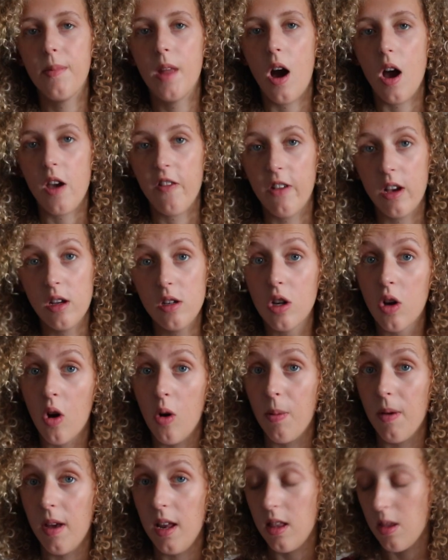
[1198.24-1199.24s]
I
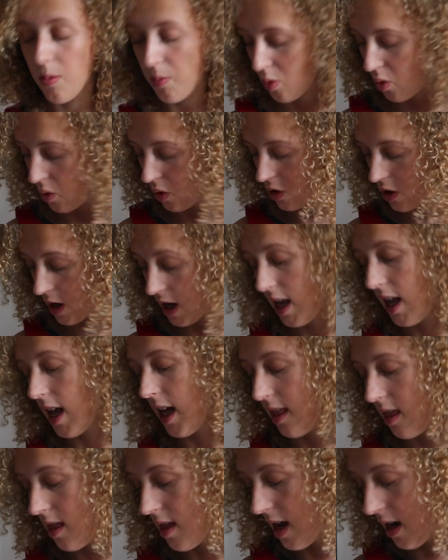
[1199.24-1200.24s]
photocopied the portrait
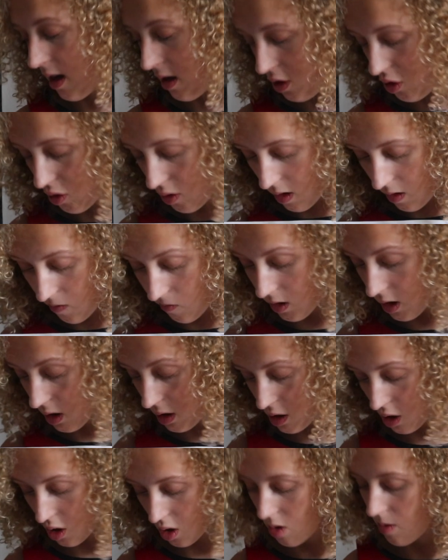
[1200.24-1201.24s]
and then I drew over the
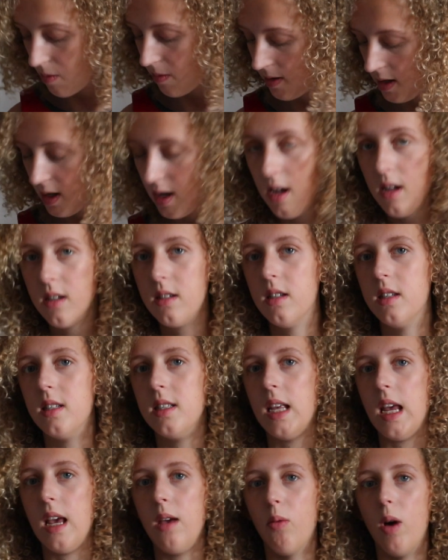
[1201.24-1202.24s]
top to
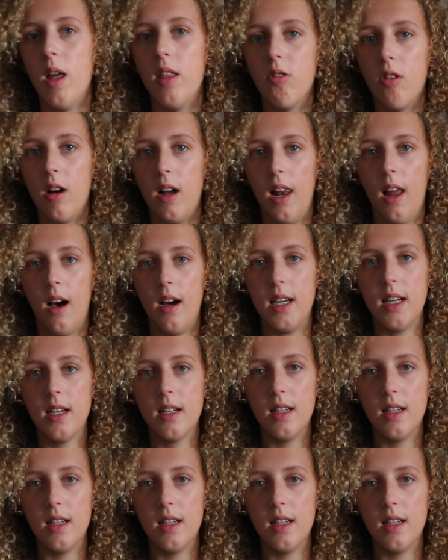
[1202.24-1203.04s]
see whether I liked